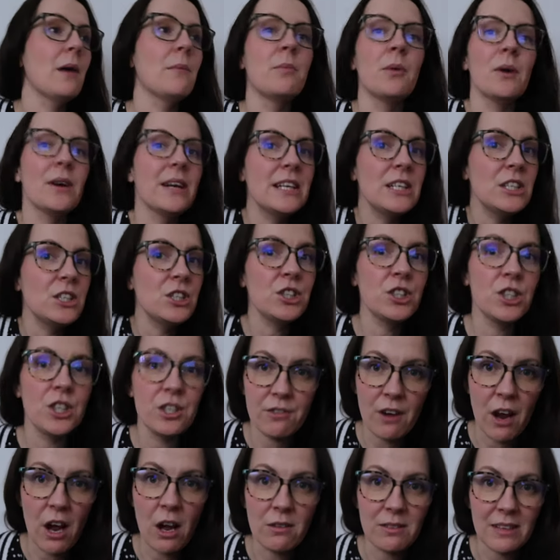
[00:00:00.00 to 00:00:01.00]
But each to
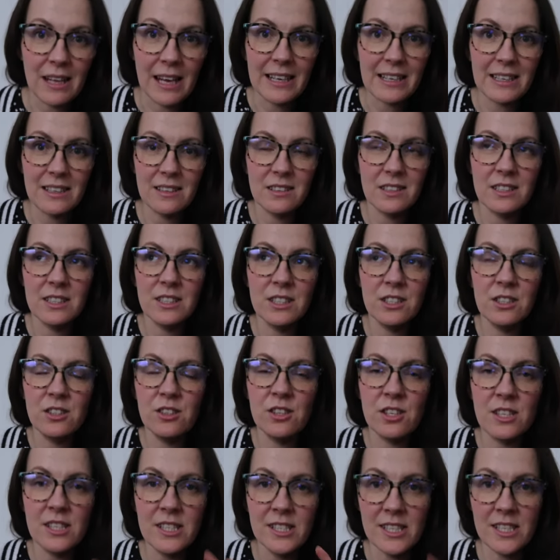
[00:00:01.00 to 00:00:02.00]
their own. Like,
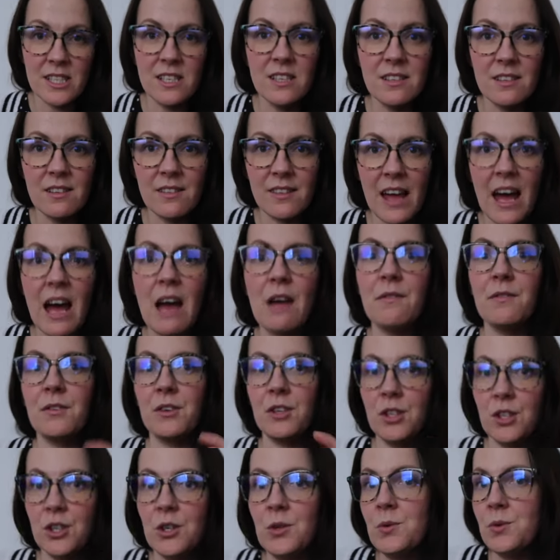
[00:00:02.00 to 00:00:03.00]
the sins are there
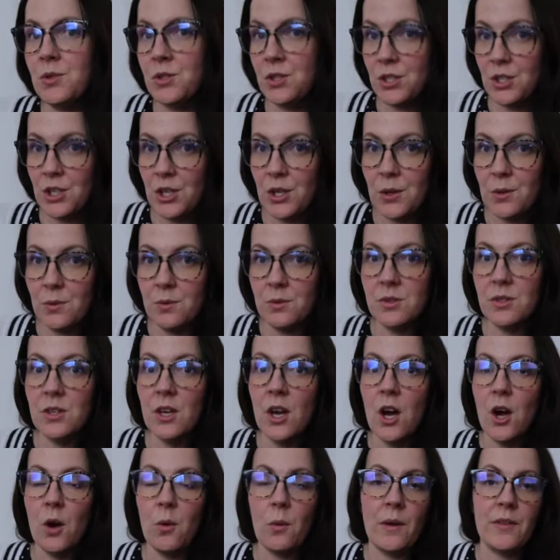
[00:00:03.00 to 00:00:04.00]
for you to use.
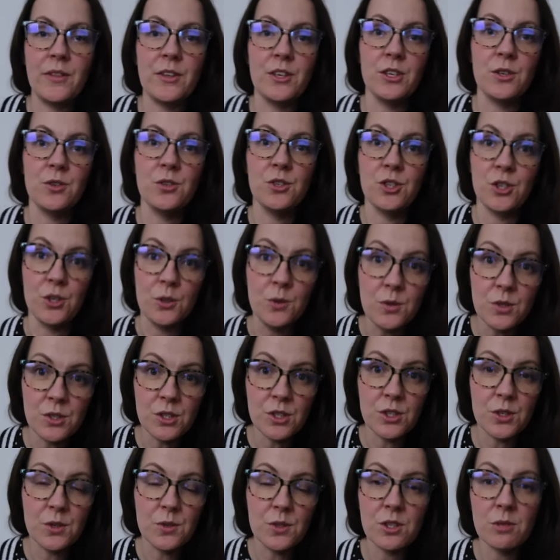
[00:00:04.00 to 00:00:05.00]
Whether you
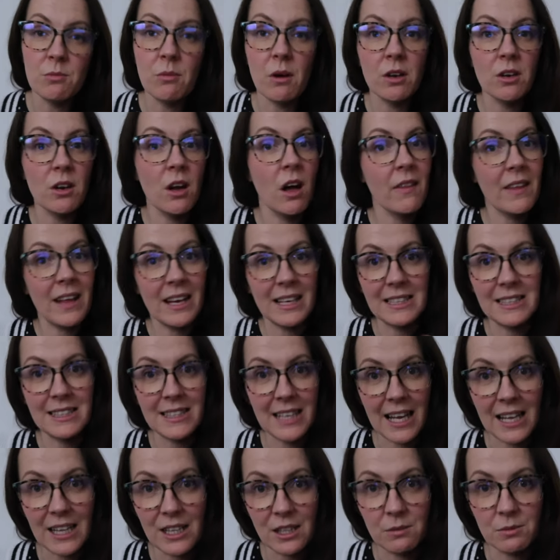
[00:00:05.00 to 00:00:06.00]
choose to use them or not, that is
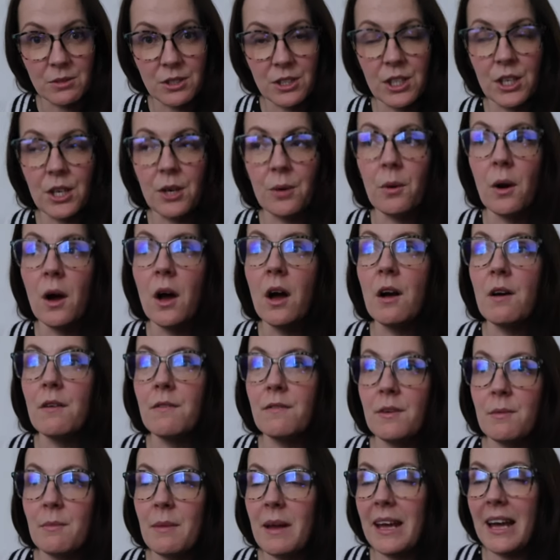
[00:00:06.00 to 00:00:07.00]
entirely up to you.
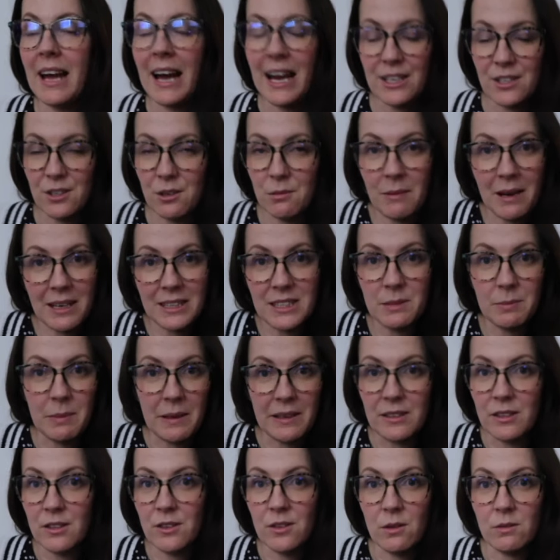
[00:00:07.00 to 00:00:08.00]
For me, I don't mind
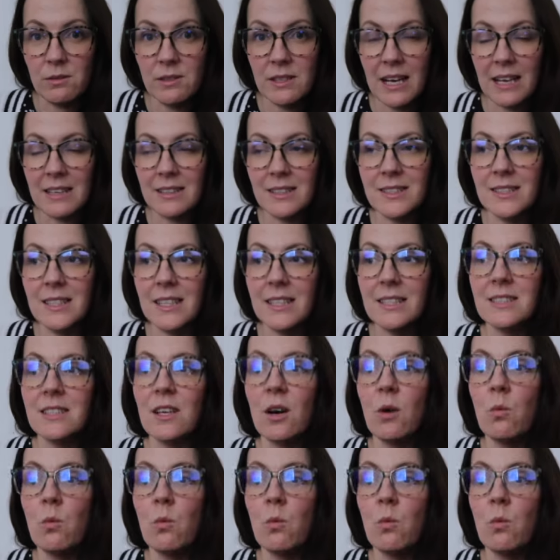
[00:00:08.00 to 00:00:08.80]
spending those kind of sins.